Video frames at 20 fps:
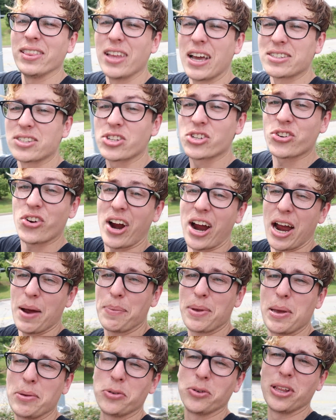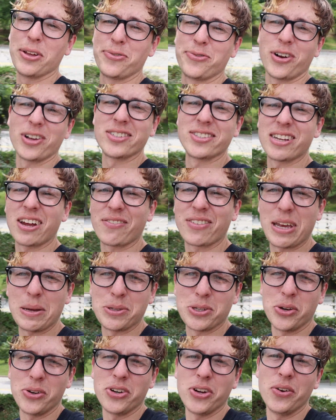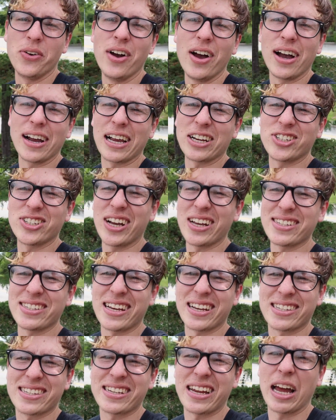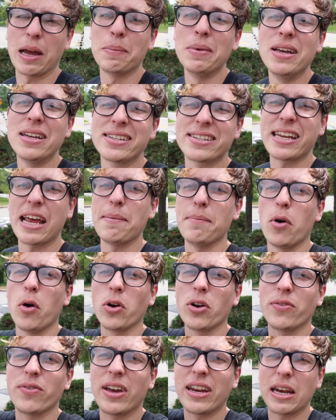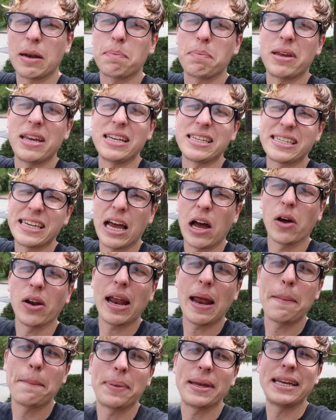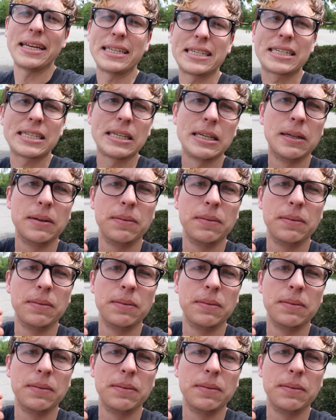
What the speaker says: like, subscribe, keep doing the fun stuff, keep doing you. Catch you guys next time. Stay motivated. Peace out and peace.